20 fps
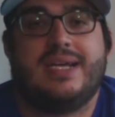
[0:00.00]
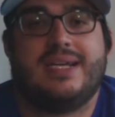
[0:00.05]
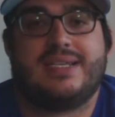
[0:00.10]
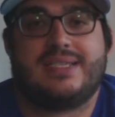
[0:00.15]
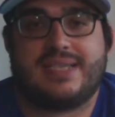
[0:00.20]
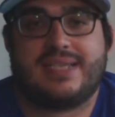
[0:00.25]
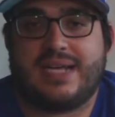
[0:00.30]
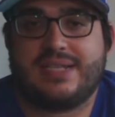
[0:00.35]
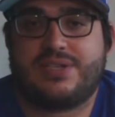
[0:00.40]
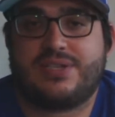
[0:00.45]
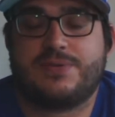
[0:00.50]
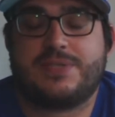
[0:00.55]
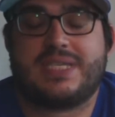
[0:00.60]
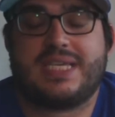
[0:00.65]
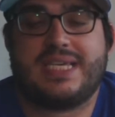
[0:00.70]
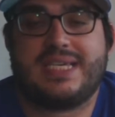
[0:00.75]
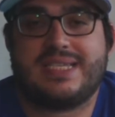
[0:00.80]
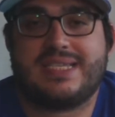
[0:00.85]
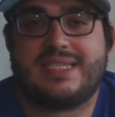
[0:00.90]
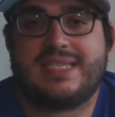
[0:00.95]
Santos
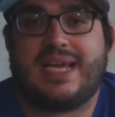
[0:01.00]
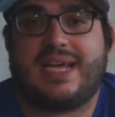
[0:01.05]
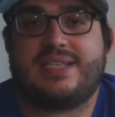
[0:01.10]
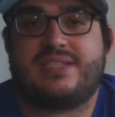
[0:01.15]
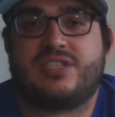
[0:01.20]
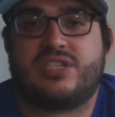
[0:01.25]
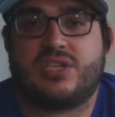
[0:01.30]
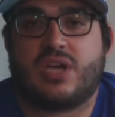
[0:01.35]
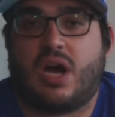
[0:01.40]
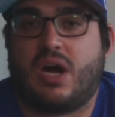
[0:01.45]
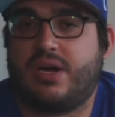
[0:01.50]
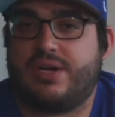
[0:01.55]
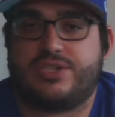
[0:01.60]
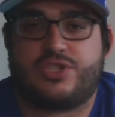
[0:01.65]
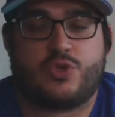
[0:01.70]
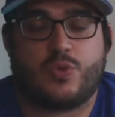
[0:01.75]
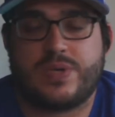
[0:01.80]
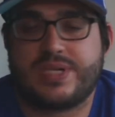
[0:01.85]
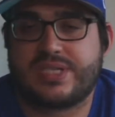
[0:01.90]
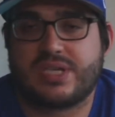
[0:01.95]
is that
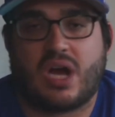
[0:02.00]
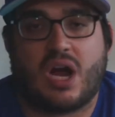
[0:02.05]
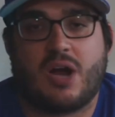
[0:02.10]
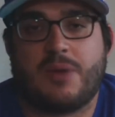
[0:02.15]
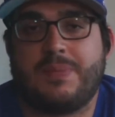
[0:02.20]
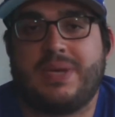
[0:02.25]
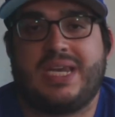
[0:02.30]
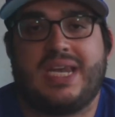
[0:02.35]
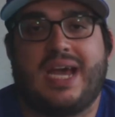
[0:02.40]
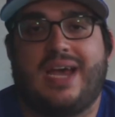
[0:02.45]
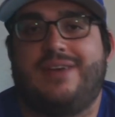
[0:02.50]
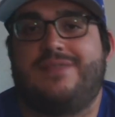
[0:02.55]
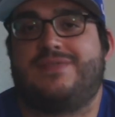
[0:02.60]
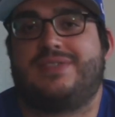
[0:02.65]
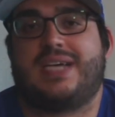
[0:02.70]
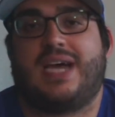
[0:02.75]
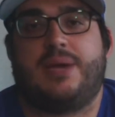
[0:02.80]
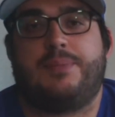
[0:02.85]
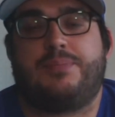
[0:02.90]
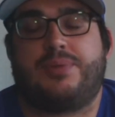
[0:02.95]
Swiss Army knife
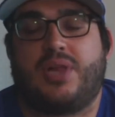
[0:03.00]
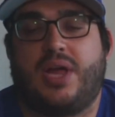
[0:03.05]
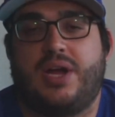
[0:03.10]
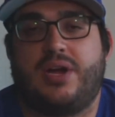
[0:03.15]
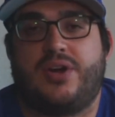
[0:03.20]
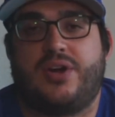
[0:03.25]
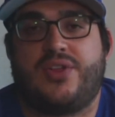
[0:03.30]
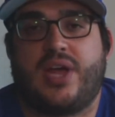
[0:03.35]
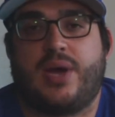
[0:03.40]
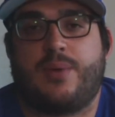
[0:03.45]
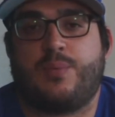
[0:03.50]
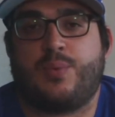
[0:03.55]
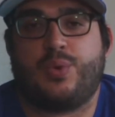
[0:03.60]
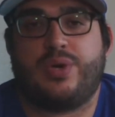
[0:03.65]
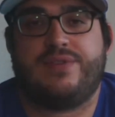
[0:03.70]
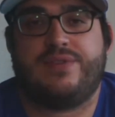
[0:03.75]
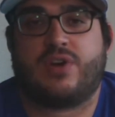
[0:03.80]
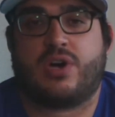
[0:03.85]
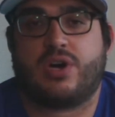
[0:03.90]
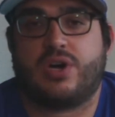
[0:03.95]
type player that we've heard